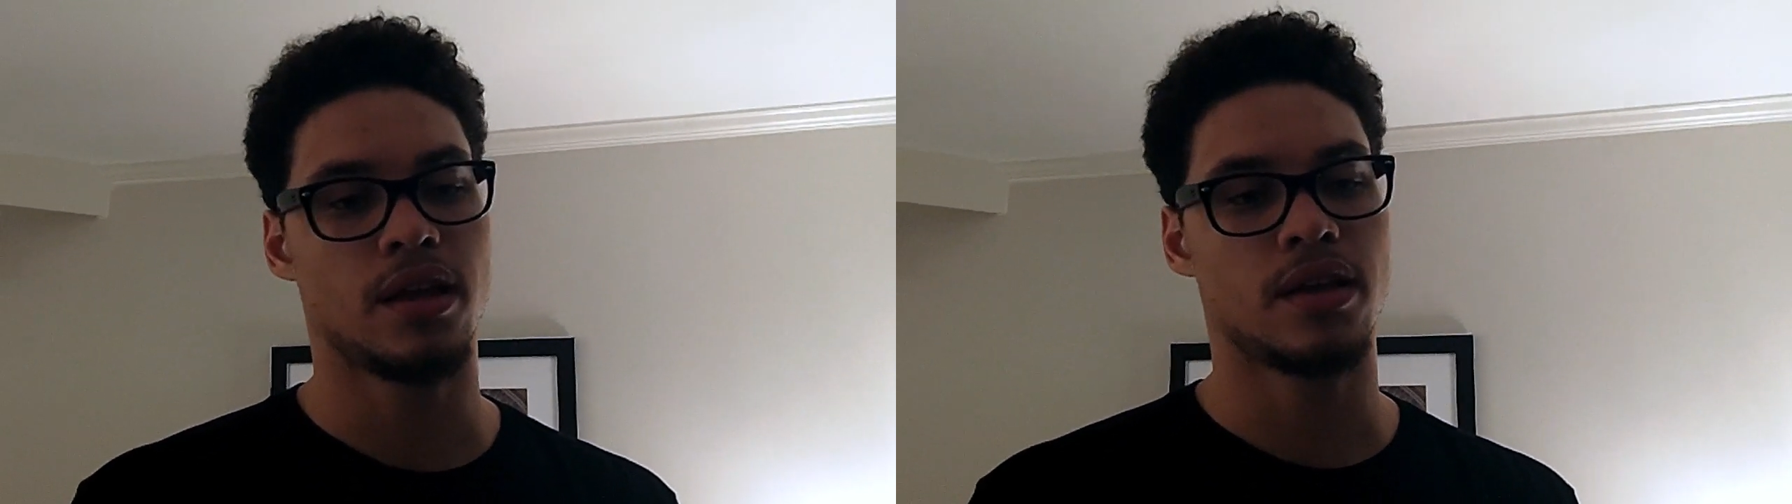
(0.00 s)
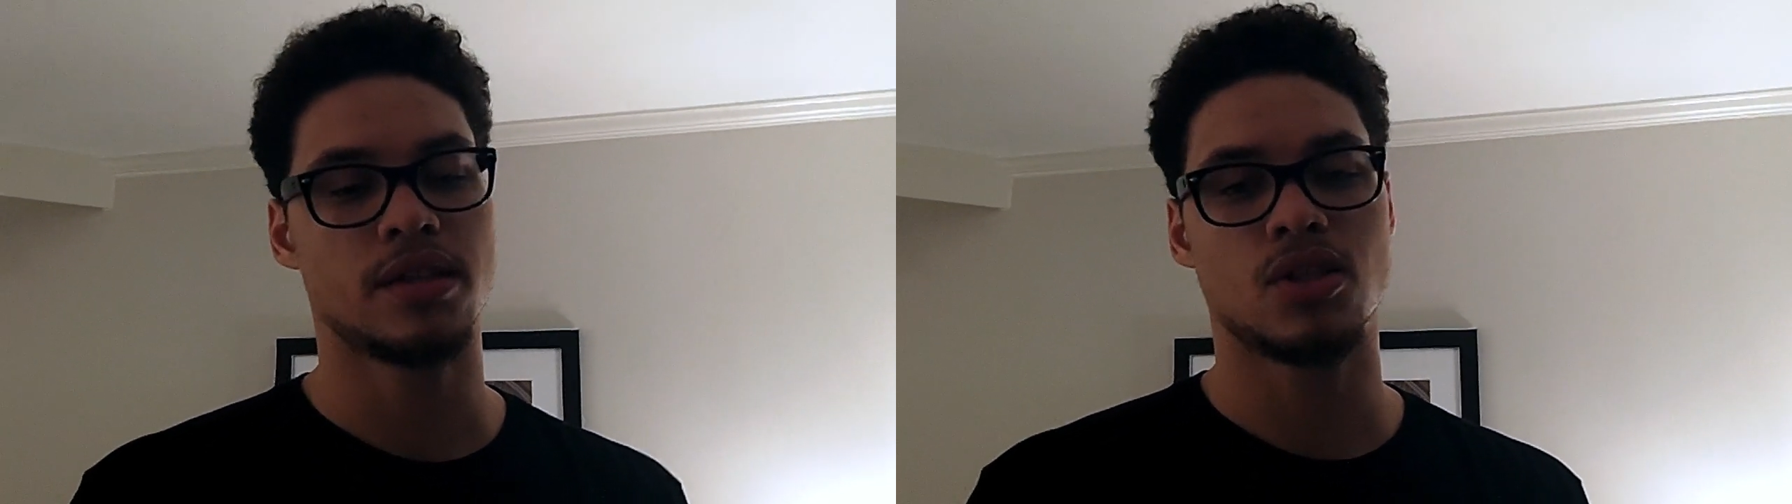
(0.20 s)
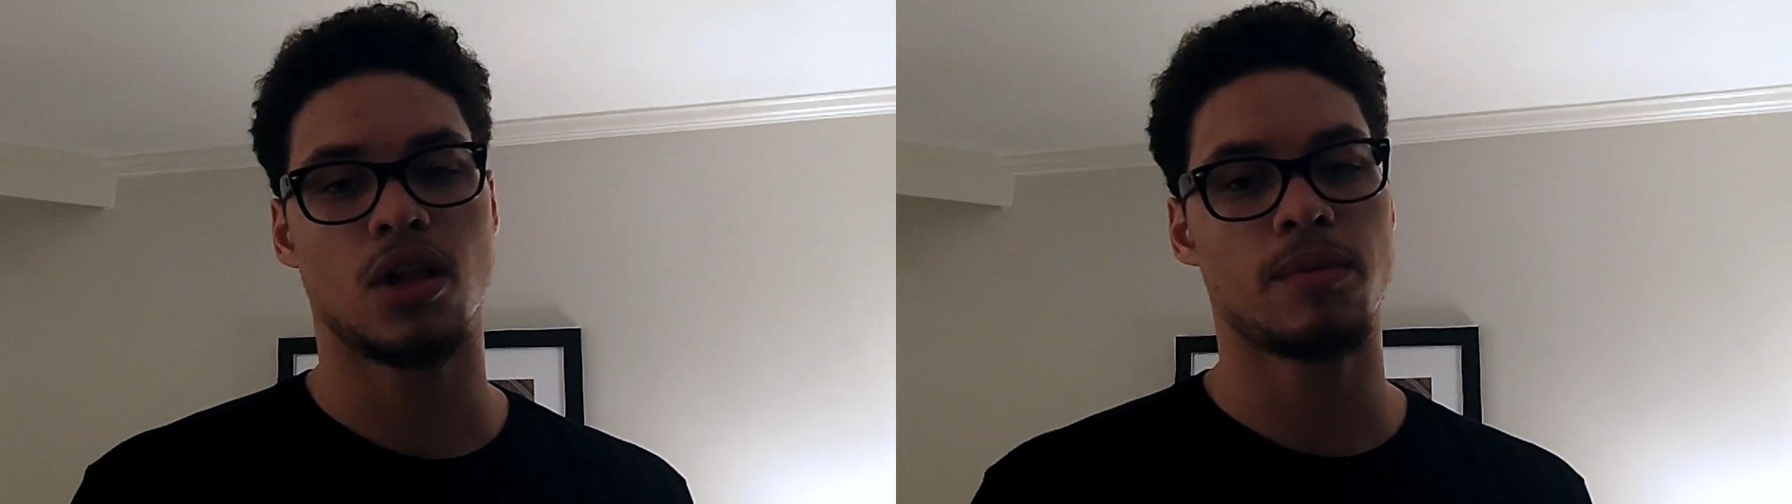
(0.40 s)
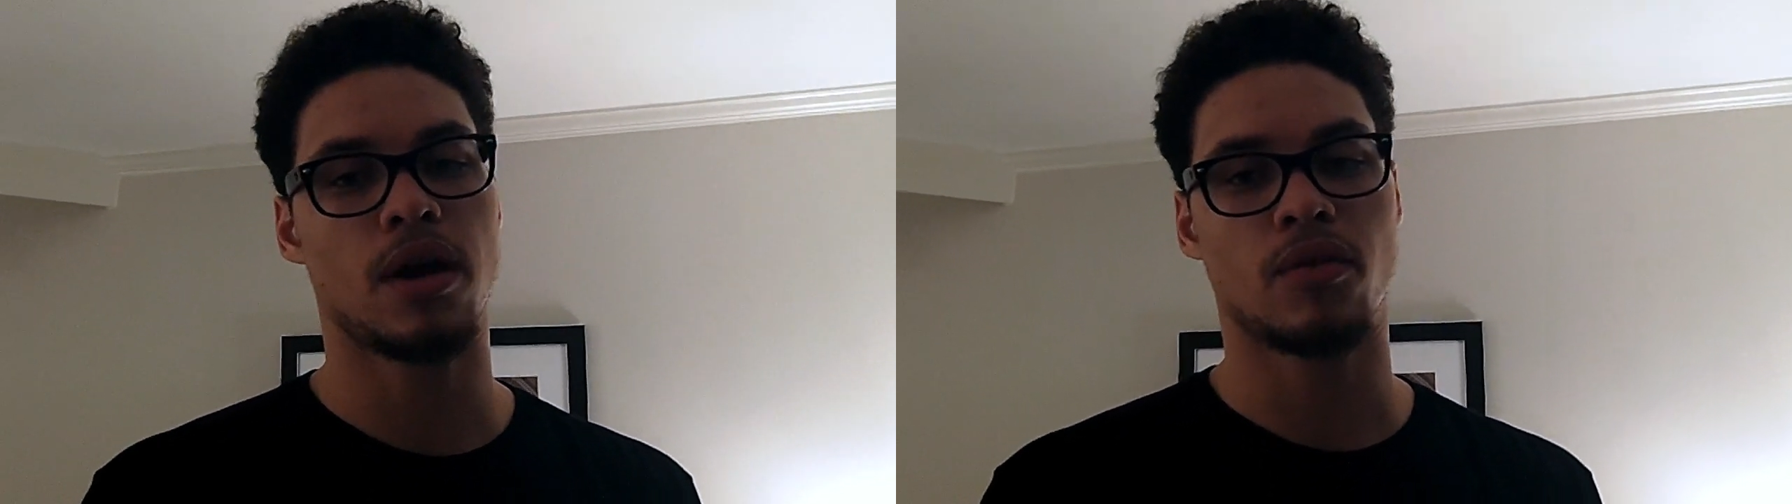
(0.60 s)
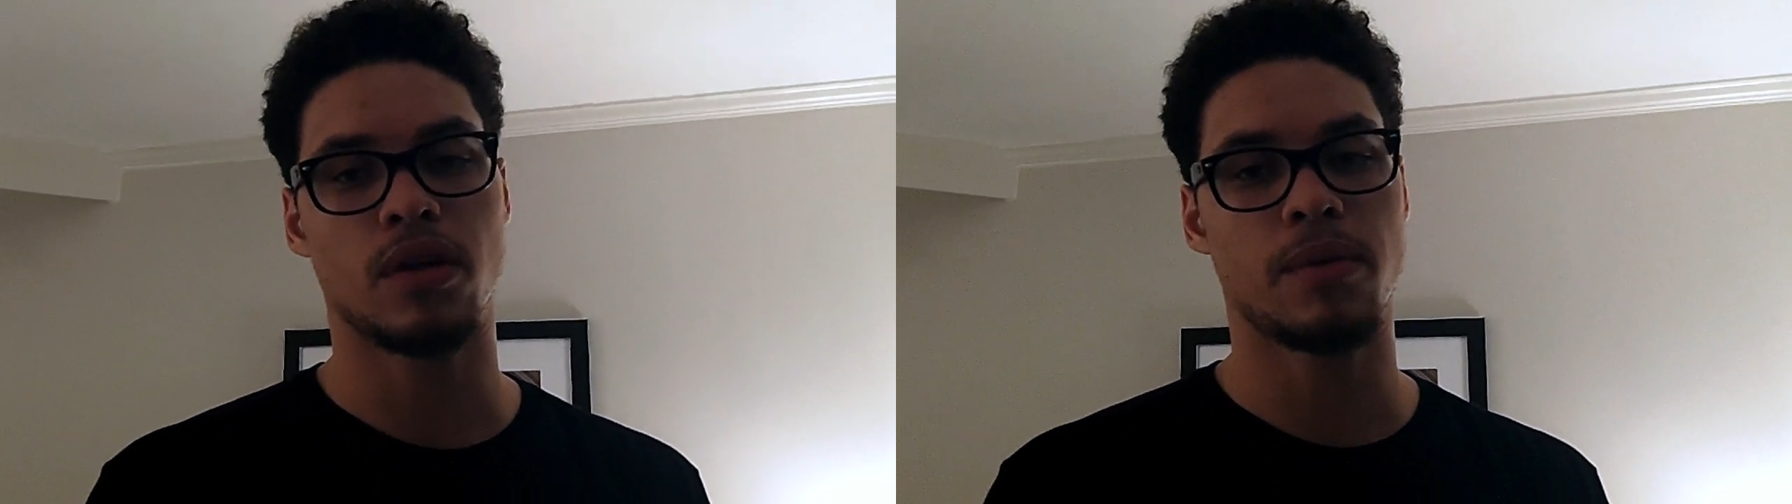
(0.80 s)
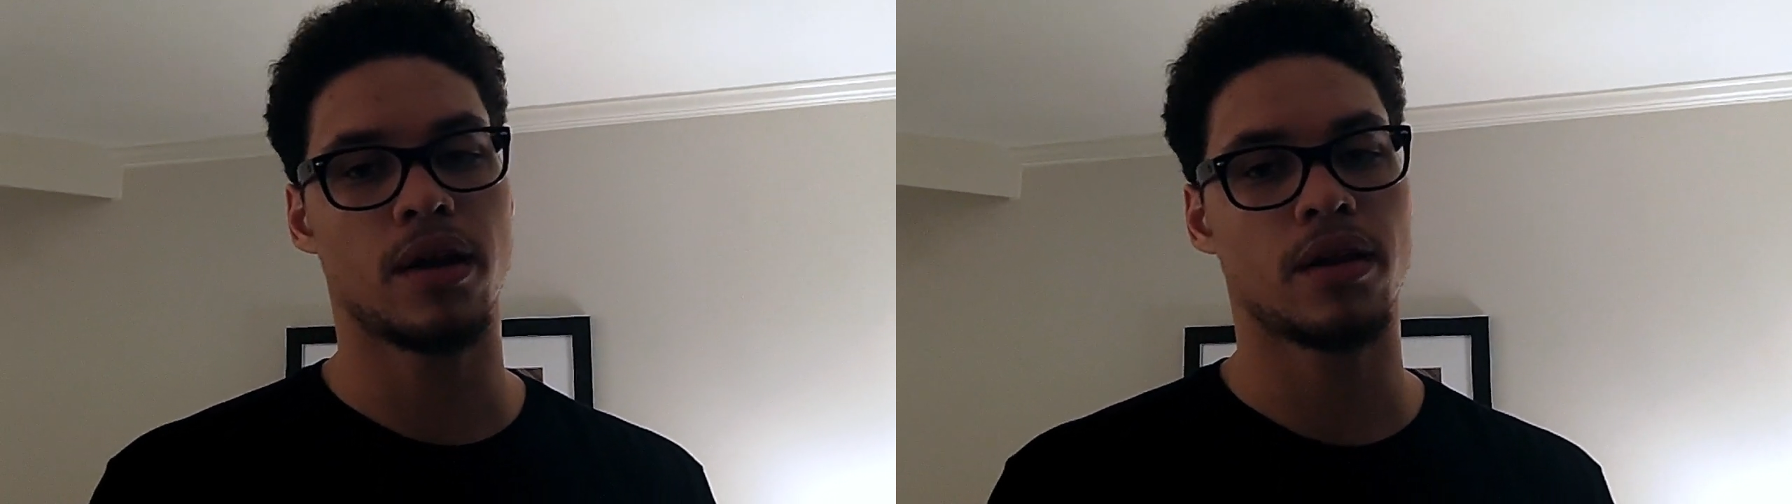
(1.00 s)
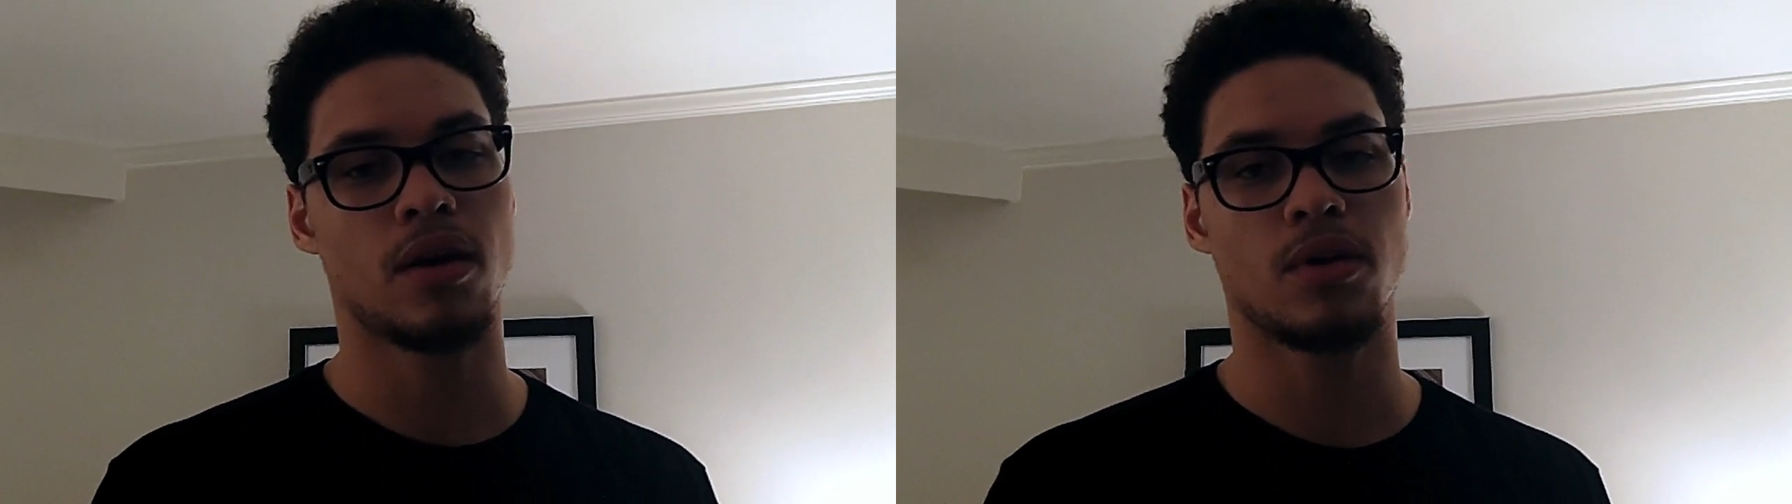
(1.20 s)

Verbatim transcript: eh, it's all about rebounding.